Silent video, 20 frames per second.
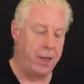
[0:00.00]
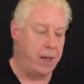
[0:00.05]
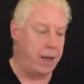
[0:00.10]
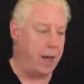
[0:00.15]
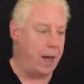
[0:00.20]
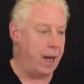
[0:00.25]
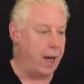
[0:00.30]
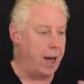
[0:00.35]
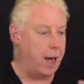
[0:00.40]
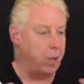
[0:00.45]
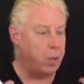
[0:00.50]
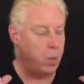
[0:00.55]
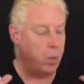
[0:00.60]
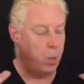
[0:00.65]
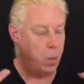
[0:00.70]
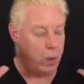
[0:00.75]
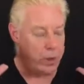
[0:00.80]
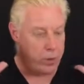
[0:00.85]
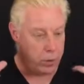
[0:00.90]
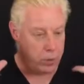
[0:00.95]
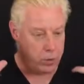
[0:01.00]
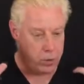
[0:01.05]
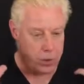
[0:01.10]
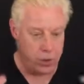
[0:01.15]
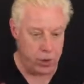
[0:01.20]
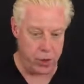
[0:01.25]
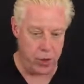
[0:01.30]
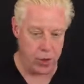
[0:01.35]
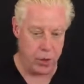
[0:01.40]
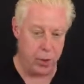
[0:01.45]
What it will
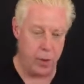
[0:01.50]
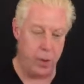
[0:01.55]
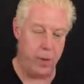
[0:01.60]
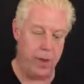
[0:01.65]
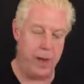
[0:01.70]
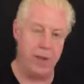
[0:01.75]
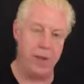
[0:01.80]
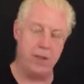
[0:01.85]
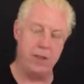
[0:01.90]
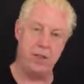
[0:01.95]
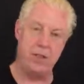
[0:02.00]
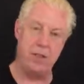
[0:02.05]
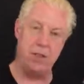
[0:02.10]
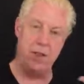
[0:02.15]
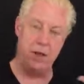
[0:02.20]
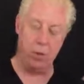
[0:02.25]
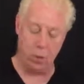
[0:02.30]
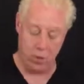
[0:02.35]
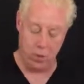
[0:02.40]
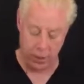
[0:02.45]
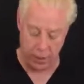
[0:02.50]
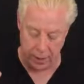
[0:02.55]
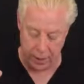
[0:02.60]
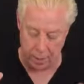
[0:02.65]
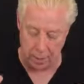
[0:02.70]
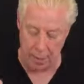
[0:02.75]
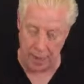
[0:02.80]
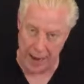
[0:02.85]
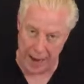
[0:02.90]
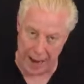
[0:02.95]
do is it will
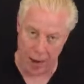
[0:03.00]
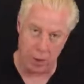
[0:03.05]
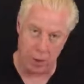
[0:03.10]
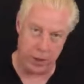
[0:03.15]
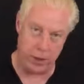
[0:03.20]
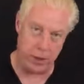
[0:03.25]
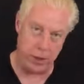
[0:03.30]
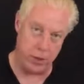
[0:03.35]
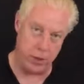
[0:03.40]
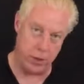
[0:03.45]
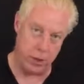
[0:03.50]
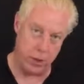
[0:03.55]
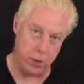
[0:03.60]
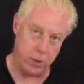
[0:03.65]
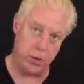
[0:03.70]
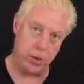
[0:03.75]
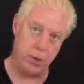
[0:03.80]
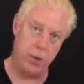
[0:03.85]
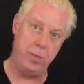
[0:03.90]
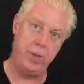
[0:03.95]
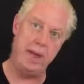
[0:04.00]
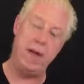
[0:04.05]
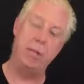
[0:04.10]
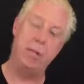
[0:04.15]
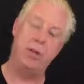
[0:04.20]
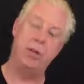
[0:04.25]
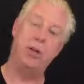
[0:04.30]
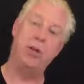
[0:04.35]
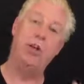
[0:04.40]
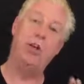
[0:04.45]
empower you to be
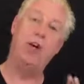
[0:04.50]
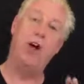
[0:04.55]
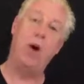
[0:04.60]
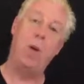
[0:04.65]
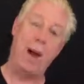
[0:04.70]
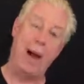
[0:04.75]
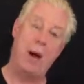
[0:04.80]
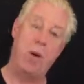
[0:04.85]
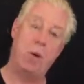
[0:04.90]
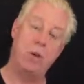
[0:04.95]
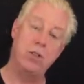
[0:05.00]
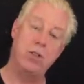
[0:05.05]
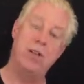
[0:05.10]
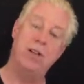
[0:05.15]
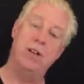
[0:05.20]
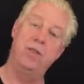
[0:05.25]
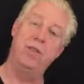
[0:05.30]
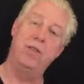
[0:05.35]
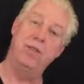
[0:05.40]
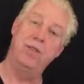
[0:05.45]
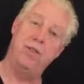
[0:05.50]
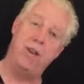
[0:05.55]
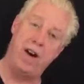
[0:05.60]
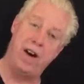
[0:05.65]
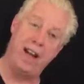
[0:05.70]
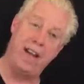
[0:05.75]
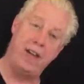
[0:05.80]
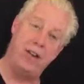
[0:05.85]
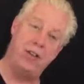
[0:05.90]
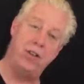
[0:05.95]
able to go out and
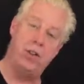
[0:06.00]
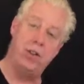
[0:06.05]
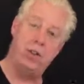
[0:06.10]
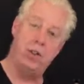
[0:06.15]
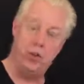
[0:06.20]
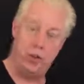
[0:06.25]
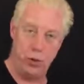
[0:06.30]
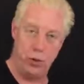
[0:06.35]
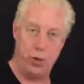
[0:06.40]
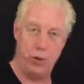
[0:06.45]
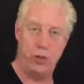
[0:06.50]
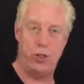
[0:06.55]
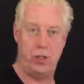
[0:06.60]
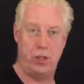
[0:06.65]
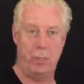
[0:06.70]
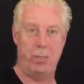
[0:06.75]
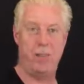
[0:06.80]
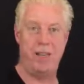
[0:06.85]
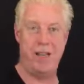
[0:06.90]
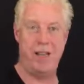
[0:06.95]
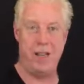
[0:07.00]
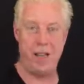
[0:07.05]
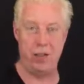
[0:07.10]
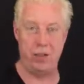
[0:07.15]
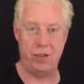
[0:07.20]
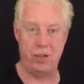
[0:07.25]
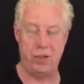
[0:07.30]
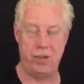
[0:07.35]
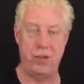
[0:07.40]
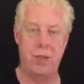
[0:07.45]
find and do something
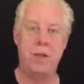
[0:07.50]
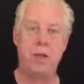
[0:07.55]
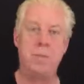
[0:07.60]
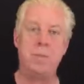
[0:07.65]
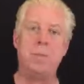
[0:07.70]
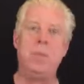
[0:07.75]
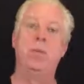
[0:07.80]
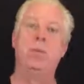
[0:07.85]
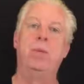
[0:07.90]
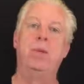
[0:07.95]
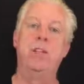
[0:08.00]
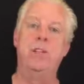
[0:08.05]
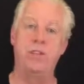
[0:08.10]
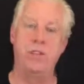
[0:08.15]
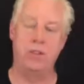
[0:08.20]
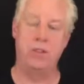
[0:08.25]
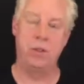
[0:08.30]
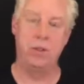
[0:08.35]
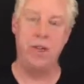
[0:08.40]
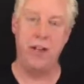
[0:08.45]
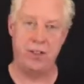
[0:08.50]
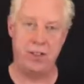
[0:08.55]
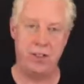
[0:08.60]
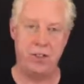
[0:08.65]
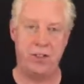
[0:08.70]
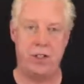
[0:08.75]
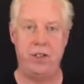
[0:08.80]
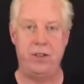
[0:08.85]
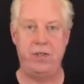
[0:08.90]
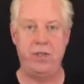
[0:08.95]
else. But it's still
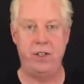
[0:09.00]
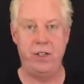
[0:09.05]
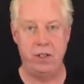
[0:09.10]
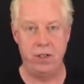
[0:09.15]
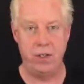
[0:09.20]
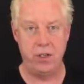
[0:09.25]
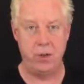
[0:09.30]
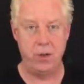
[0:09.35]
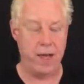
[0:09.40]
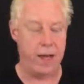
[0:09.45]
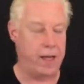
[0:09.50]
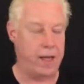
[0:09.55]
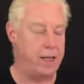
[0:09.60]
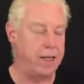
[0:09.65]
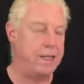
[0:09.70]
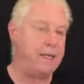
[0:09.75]
necessary for you to do that.